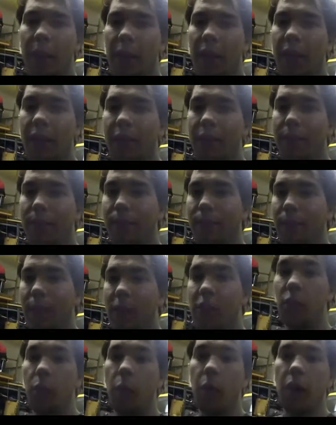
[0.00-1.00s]
mean,
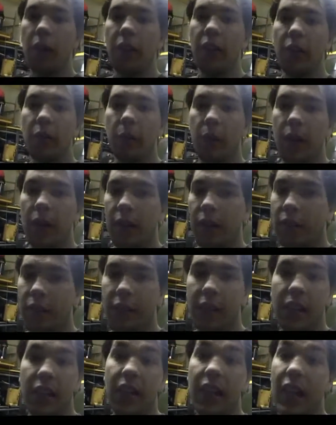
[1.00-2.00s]
is it worth it? Well,
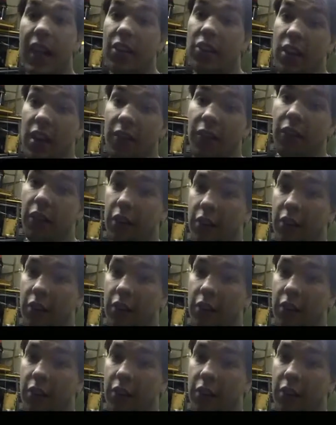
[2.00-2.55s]
you can gauge that for